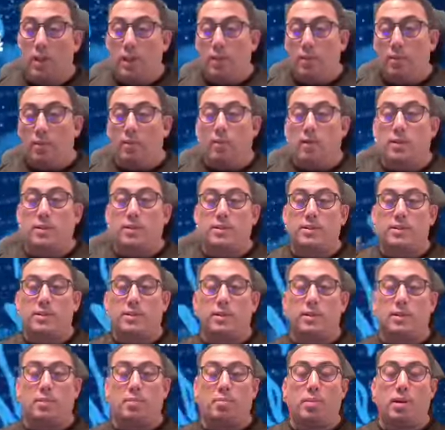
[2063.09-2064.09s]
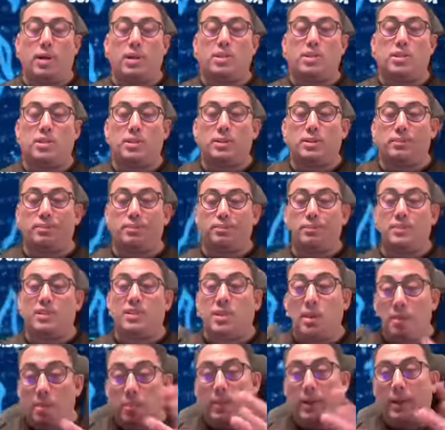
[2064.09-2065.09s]
was uh, much
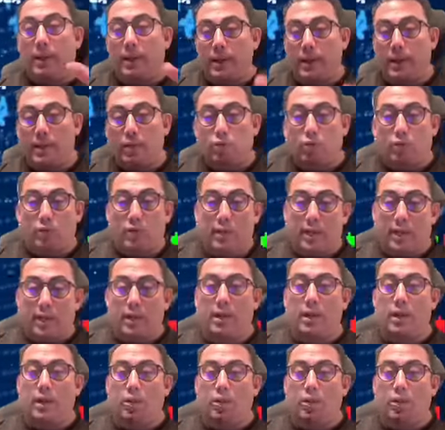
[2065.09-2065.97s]
simpler than today.